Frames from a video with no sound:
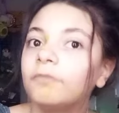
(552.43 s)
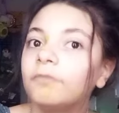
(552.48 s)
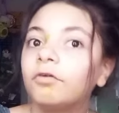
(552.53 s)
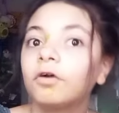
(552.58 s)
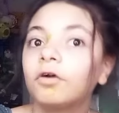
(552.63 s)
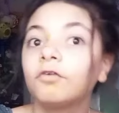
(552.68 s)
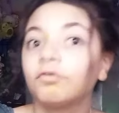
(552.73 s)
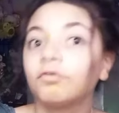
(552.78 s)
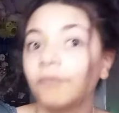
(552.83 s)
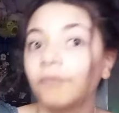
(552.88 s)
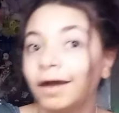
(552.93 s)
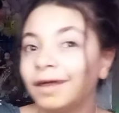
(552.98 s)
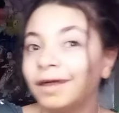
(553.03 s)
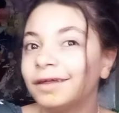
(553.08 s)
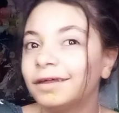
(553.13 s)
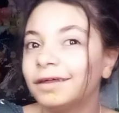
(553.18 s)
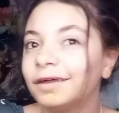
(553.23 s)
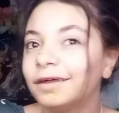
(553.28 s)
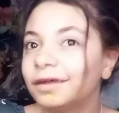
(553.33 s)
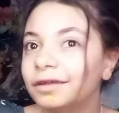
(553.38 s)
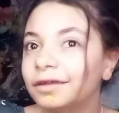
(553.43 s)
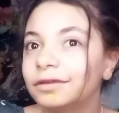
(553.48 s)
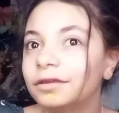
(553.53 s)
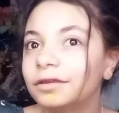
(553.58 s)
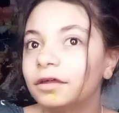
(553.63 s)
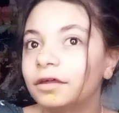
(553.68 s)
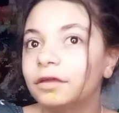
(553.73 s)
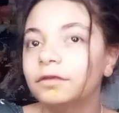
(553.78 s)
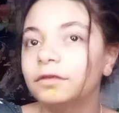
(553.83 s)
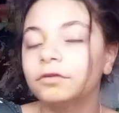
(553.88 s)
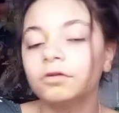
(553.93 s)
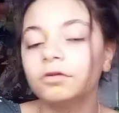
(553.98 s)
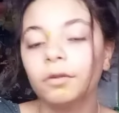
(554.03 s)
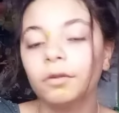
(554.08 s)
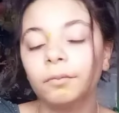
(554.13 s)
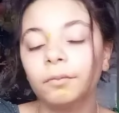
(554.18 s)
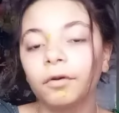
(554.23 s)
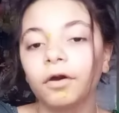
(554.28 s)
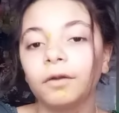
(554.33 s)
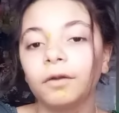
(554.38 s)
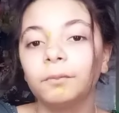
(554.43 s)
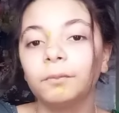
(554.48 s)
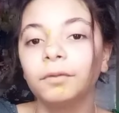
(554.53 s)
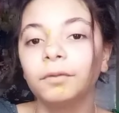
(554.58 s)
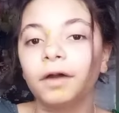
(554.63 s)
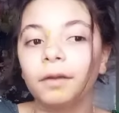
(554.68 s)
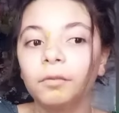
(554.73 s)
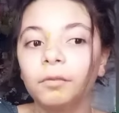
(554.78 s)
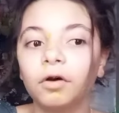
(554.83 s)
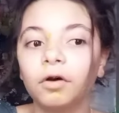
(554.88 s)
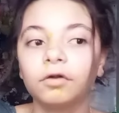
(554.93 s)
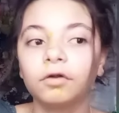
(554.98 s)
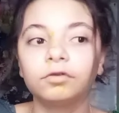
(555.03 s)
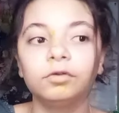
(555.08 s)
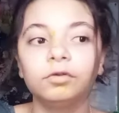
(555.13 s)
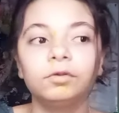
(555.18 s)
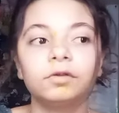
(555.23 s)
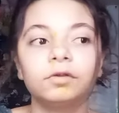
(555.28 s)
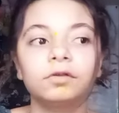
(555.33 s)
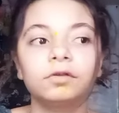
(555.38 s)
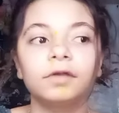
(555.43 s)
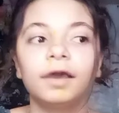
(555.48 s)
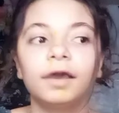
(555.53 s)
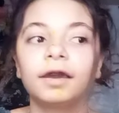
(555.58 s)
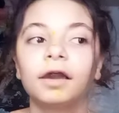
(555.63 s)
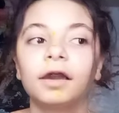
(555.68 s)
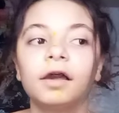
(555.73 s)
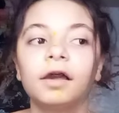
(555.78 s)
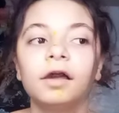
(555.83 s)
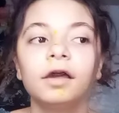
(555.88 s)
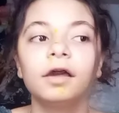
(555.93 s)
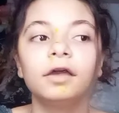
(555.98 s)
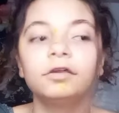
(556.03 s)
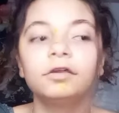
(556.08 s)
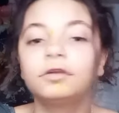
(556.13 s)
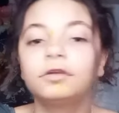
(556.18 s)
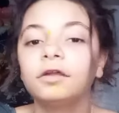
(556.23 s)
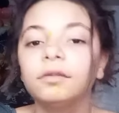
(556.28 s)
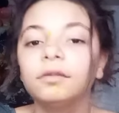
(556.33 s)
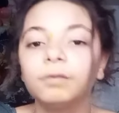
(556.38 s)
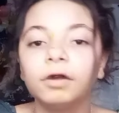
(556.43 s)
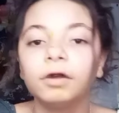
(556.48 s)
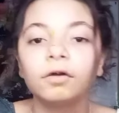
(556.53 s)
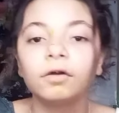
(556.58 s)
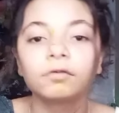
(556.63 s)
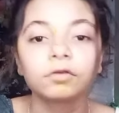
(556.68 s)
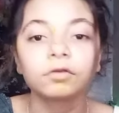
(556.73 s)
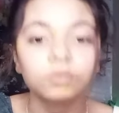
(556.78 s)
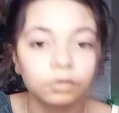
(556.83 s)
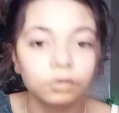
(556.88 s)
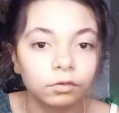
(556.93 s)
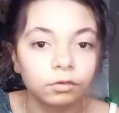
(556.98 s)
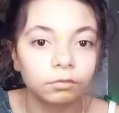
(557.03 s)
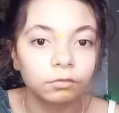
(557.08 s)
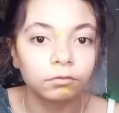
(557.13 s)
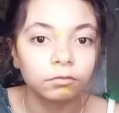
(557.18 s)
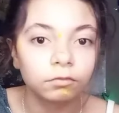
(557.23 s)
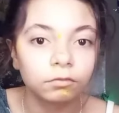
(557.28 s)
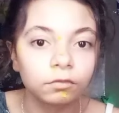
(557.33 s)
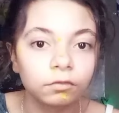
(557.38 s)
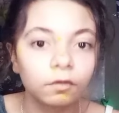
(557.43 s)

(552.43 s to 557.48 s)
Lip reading: regret it in some part, but I'm also just like, it's gonna be over soon.